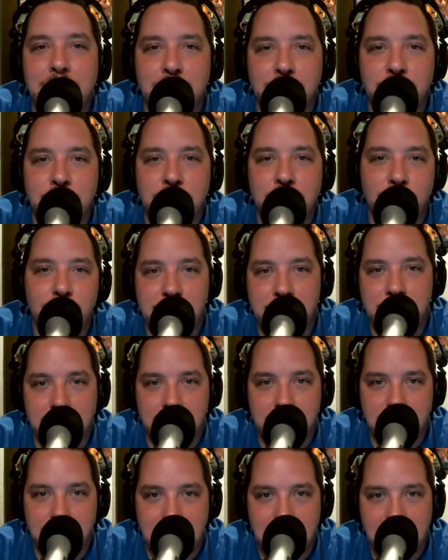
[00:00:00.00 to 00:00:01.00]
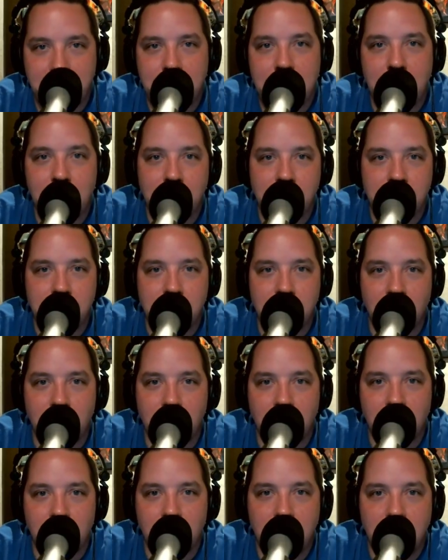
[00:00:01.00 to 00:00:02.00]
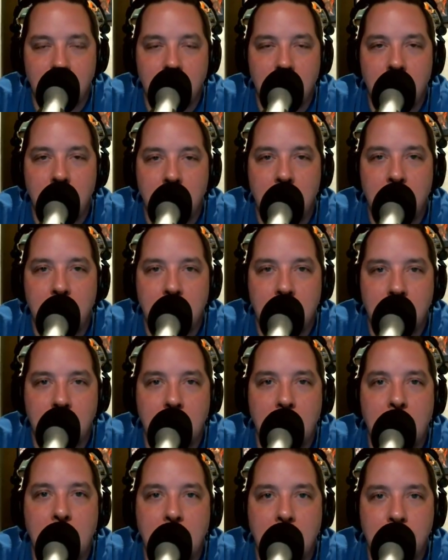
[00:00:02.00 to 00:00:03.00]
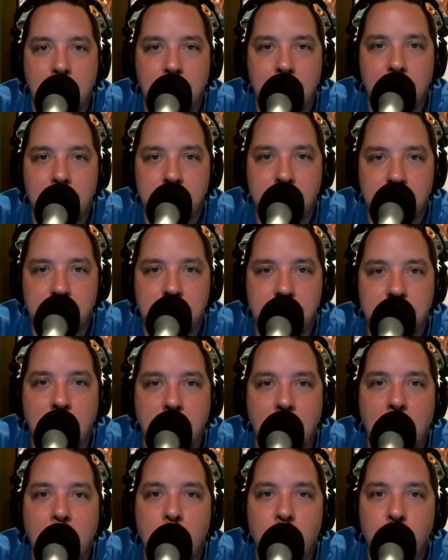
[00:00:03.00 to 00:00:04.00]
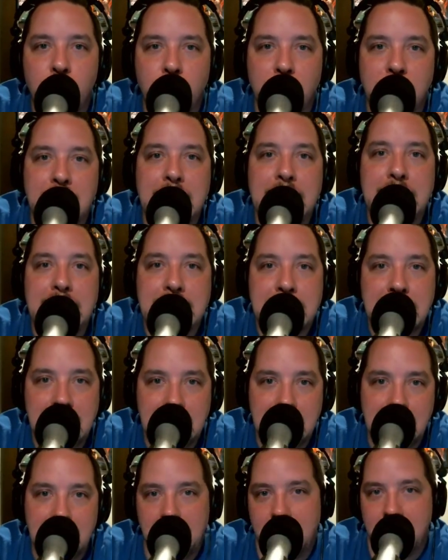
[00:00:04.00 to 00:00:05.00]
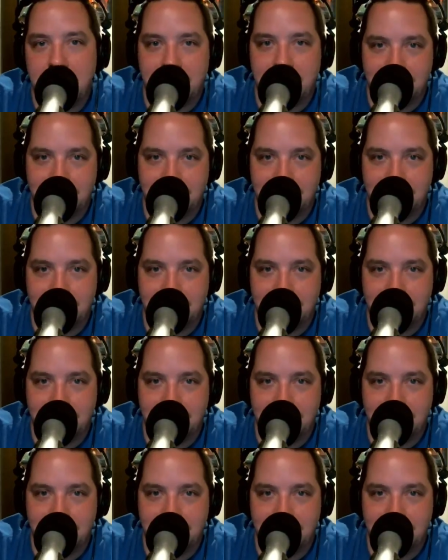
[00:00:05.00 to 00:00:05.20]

show was 6.5 hours long, and I was drinking.